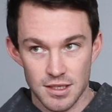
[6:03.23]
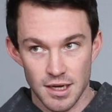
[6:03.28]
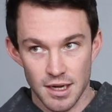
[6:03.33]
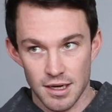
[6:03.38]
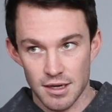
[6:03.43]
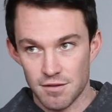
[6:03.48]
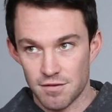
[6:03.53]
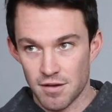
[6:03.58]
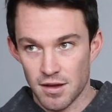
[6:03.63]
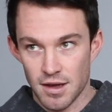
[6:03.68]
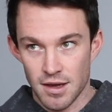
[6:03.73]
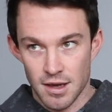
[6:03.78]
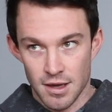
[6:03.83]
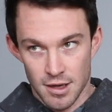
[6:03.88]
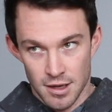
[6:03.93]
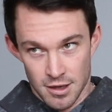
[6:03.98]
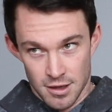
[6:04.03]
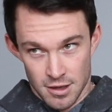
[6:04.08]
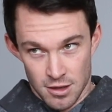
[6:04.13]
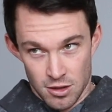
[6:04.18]
kind of
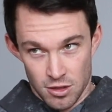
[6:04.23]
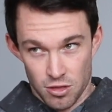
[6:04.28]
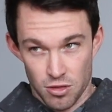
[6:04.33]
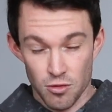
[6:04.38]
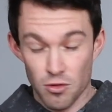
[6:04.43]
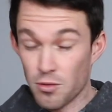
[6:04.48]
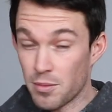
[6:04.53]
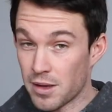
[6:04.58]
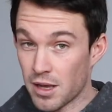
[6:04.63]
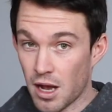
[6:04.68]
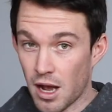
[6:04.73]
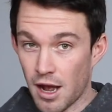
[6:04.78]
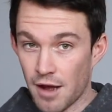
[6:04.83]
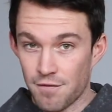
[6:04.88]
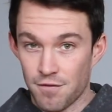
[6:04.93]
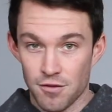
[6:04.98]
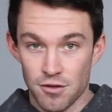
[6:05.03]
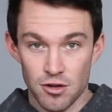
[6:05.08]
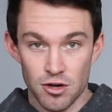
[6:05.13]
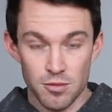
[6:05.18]
threw me
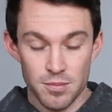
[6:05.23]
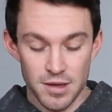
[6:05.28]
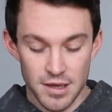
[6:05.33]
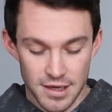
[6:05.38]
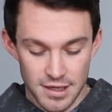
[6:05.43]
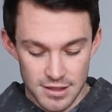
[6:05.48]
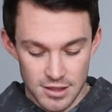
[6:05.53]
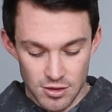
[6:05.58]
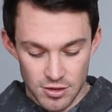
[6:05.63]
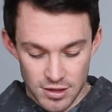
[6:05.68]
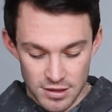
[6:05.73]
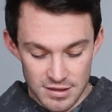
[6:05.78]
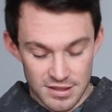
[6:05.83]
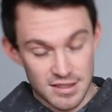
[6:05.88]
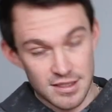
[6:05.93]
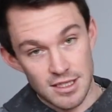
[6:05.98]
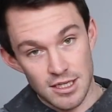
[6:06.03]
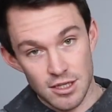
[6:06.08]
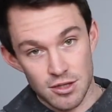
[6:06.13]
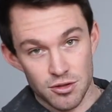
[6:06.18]
off a little bit because you can
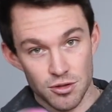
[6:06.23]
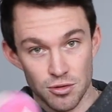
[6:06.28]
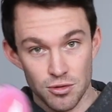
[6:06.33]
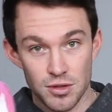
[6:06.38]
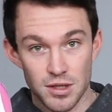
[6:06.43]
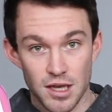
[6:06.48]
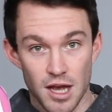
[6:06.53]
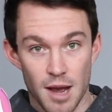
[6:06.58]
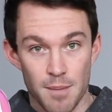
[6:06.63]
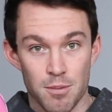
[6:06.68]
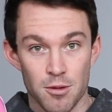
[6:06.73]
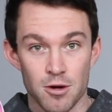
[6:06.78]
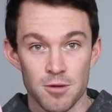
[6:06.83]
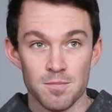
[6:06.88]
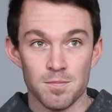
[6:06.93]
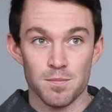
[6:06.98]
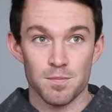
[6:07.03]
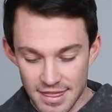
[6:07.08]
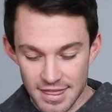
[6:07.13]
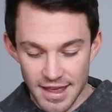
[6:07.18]
see through the
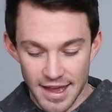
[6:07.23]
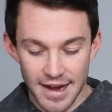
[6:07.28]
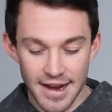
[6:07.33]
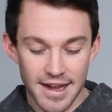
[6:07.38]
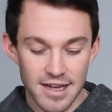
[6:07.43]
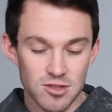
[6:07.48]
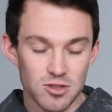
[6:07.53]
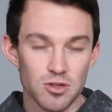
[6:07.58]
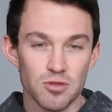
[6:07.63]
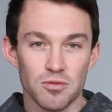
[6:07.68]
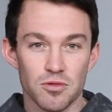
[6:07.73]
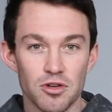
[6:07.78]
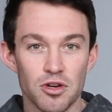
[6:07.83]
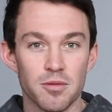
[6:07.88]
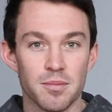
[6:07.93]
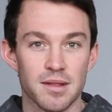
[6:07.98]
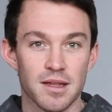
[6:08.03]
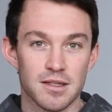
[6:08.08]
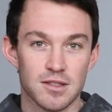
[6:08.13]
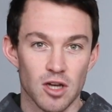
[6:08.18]
upper. That extra
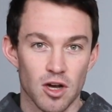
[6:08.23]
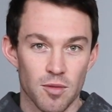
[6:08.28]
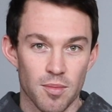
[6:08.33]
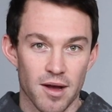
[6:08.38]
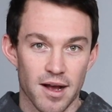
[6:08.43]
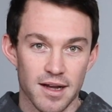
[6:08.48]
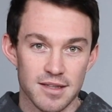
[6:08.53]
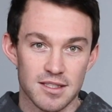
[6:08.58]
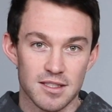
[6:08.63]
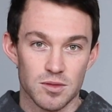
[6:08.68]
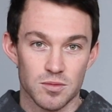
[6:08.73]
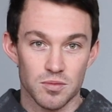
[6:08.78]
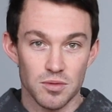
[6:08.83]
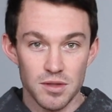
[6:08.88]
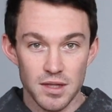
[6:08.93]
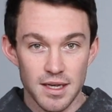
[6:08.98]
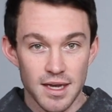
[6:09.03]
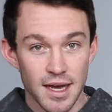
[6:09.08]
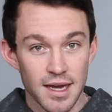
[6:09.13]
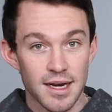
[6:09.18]
room in the toe box is
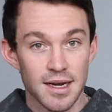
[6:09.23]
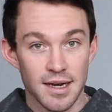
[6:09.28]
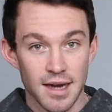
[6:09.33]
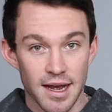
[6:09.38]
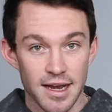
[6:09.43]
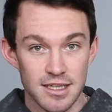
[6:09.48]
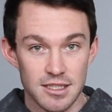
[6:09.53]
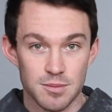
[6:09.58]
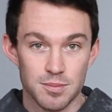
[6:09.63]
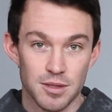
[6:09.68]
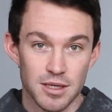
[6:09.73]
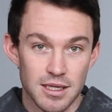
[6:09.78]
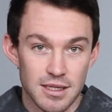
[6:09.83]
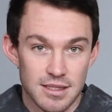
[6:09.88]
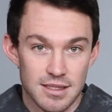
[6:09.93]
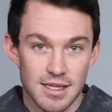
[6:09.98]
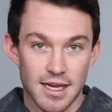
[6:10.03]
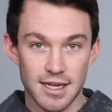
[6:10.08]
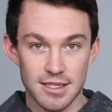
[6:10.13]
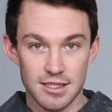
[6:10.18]
really kind of nice
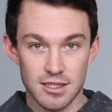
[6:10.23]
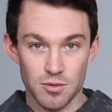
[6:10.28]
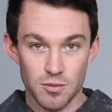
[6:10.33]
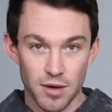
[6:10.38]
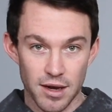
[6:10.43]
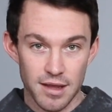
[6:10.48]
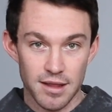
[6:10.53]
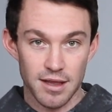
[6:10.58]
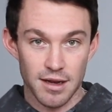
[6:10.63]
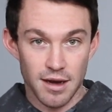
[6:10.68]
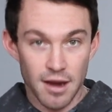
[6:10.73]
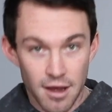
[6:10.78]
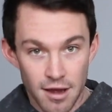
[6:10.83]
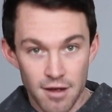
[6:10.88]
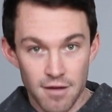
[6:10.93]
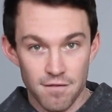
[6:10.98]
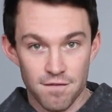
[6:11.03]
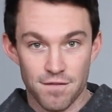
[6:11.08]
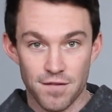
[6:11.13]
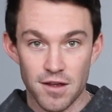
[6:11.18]
because that's the way that
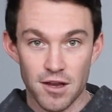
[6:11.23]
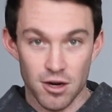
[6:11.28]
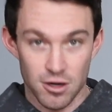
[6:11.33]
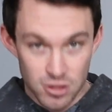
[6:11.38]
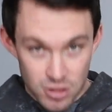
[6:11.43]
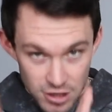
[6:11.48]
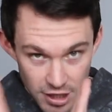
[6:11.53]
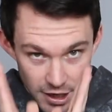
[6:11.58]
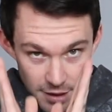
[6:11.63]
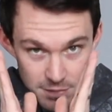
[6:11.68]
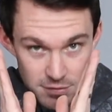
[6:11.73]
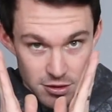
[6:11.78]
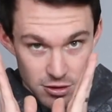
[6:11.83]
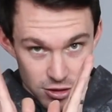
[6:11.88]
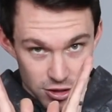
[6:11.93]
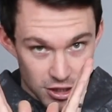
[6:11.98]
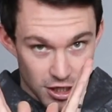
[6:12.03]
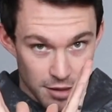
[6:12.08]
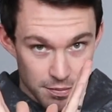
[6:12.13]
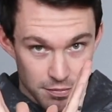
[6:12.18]
feet are shaped. They're
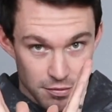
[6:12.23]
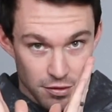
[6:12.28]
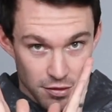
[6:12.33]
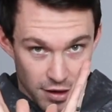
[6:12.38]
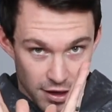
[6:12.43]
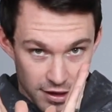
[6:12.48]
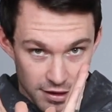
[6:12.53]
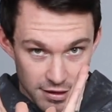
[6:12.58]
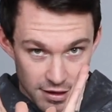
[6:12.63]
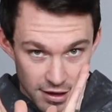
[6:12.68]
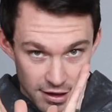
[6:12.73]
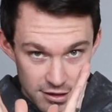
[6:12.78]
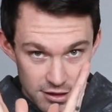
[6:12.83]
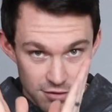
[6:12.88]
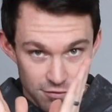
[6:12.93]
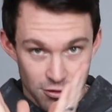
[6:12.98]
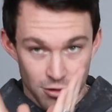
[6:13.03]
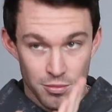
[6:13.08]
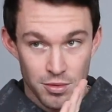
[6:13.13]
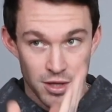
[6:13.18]
shaped like this
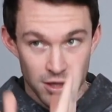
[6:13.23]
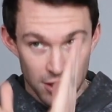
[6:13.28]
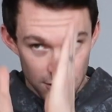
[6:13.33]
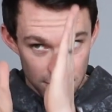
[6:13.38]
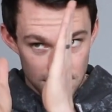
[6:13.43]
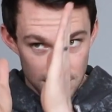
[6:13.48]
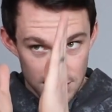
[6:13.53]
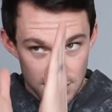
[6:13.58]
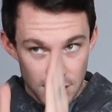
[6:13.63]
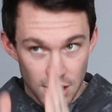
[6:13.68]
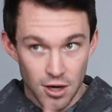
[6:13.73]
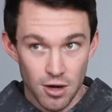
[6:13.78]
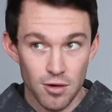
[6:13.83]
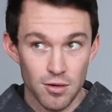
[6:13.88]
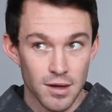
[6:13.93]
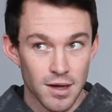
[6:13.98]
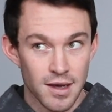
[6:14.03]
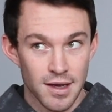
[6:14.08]
from heel to toe,